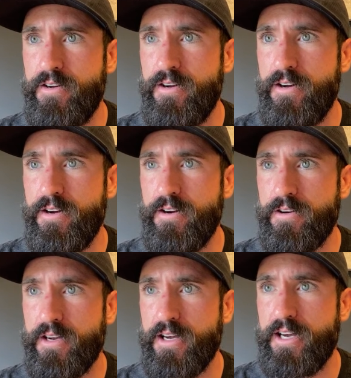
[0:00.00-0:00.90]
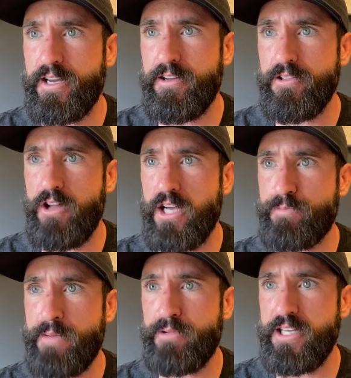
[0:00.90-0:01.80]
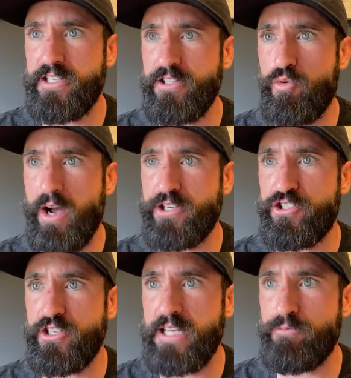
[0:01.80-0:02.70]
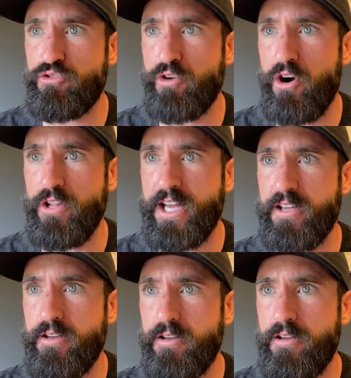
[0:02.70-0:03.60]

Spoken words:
Okay. Lost my place in the questions. I'm scrolling.